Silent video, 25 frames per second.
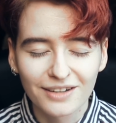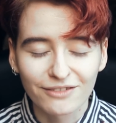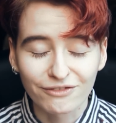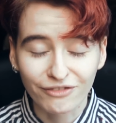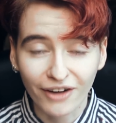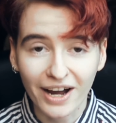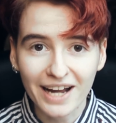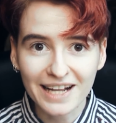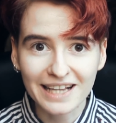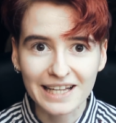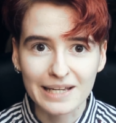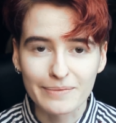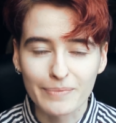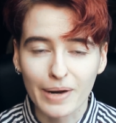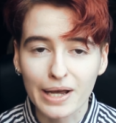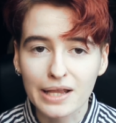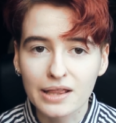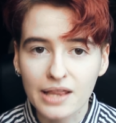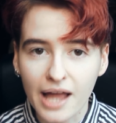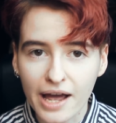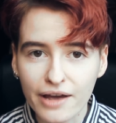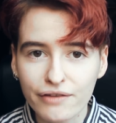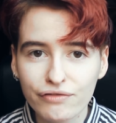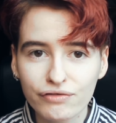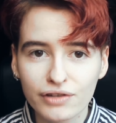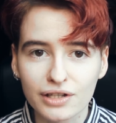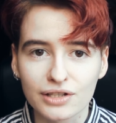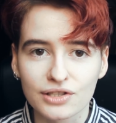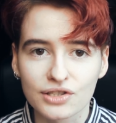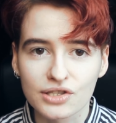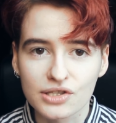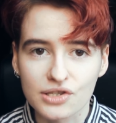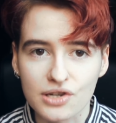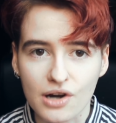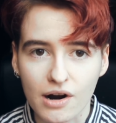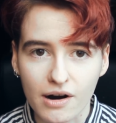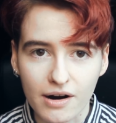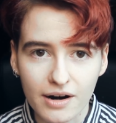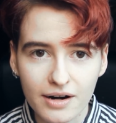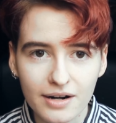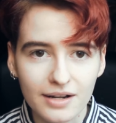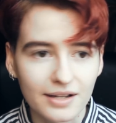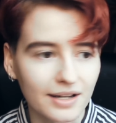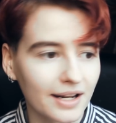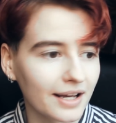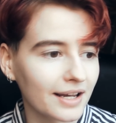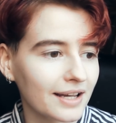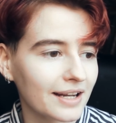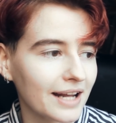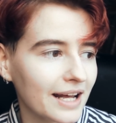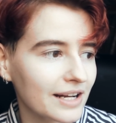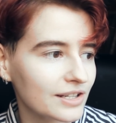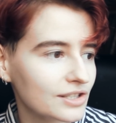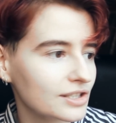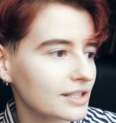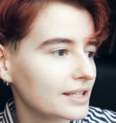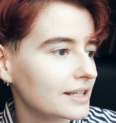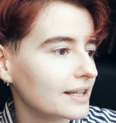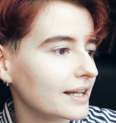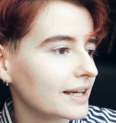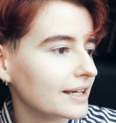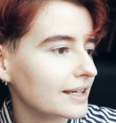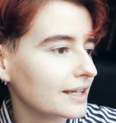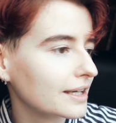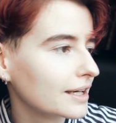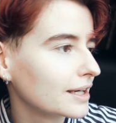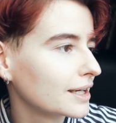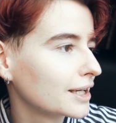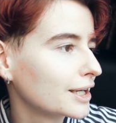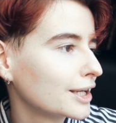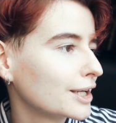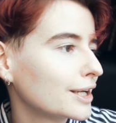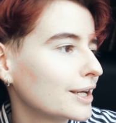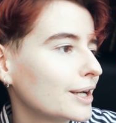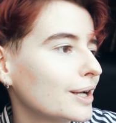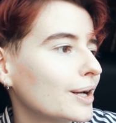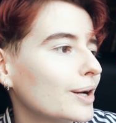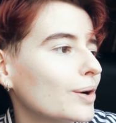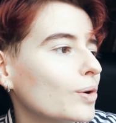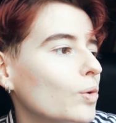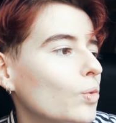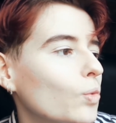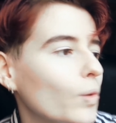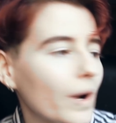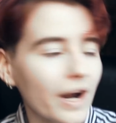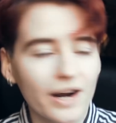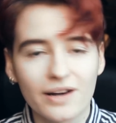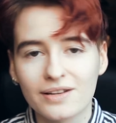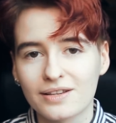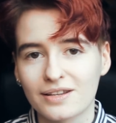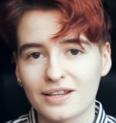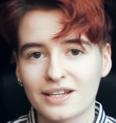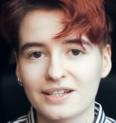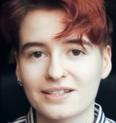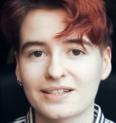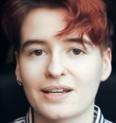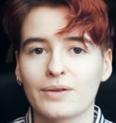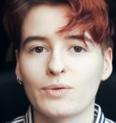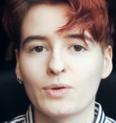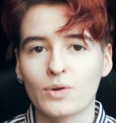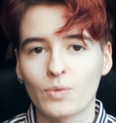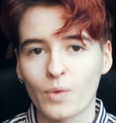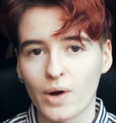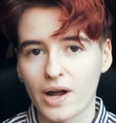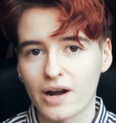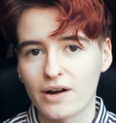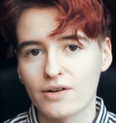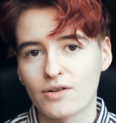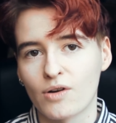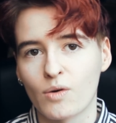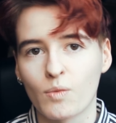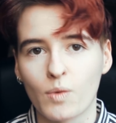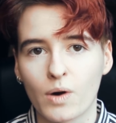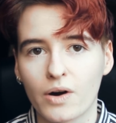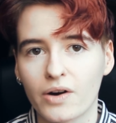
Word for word: finally my life can start and i can actually like wear the things i want to wear and not